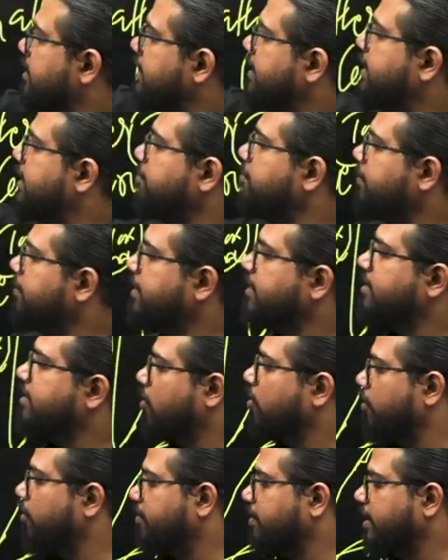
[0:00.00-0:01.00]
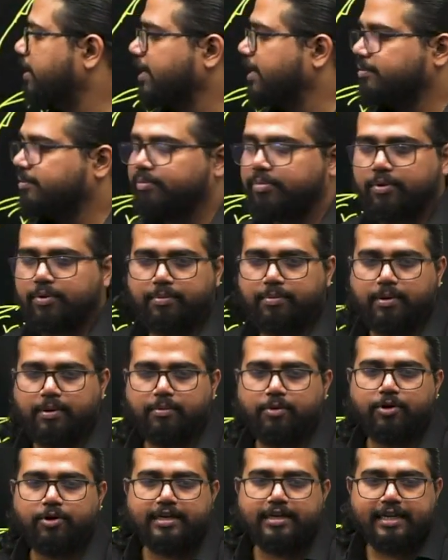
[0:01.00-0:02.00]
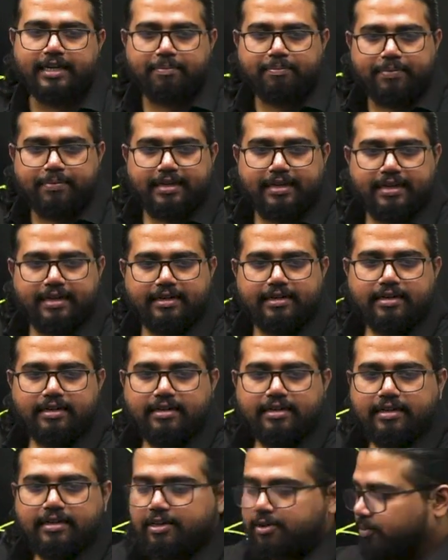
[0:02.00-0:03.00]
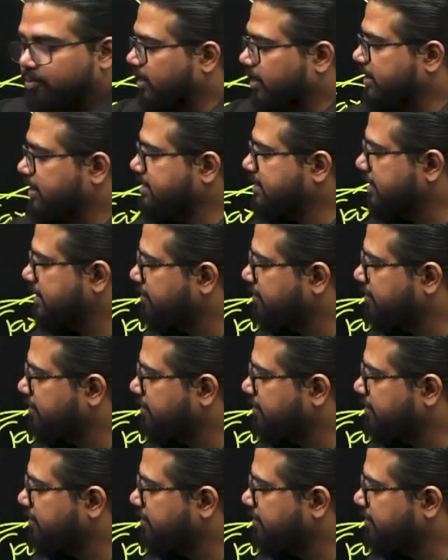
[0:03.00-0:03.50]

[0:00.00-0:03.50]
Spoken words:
debt overhang problem, or debt and what is the